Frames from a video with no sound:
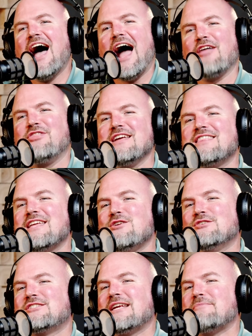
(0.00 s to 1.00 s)
I think they
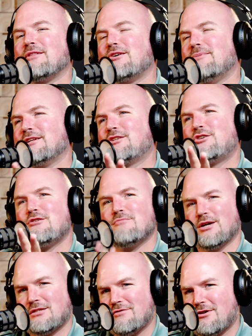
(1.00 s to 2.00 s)
used him a little bit too
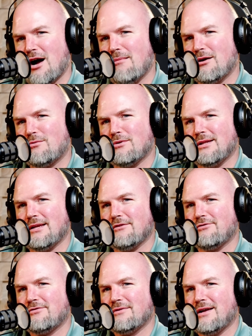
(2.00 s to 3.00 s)
much for comic
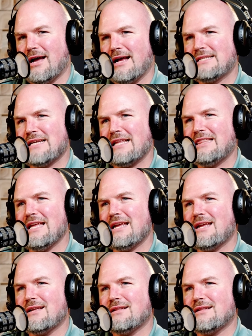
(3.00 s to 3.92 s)
relief. Because I think...